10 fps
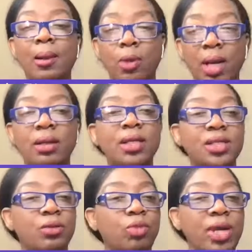Well,
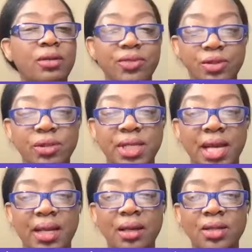it's a way of doing
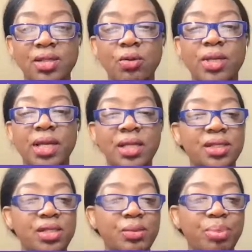that. So get
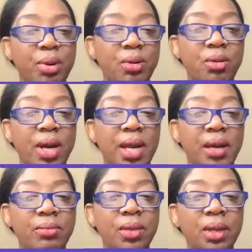into the
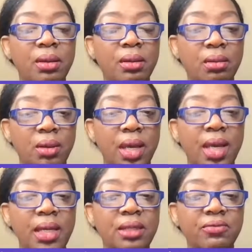program,
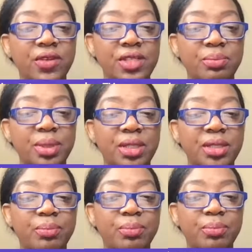okay, the
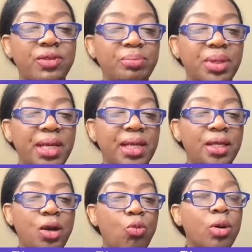Visibility Profit
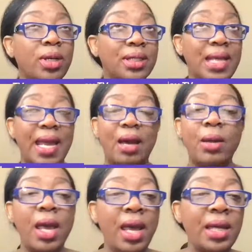Plan Co-working
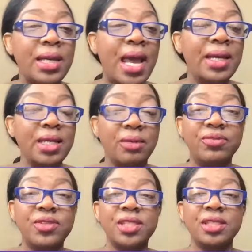Lab, and I
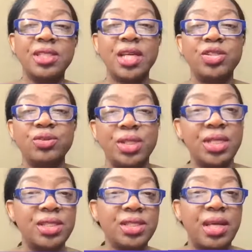help facilitate you to
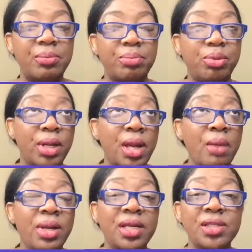get to that point.
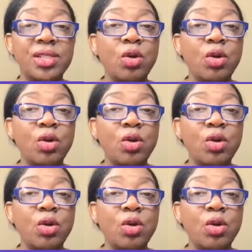Because